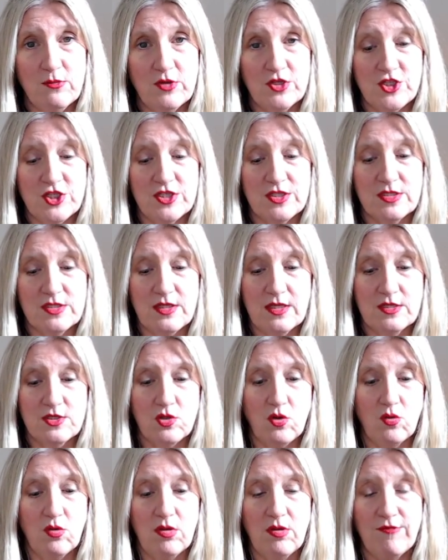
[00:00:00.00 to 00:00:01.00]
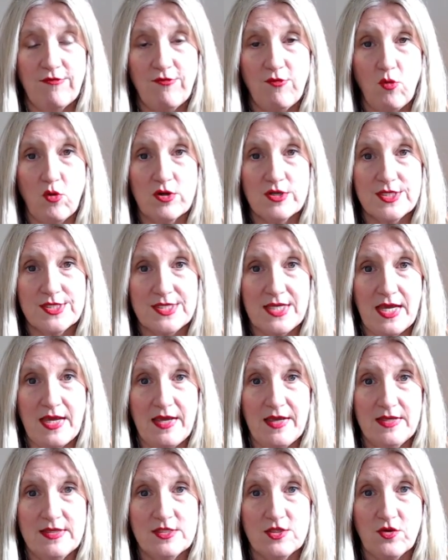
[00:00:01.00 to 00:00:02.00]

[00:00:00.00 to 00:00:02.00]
which is a total of four skeins.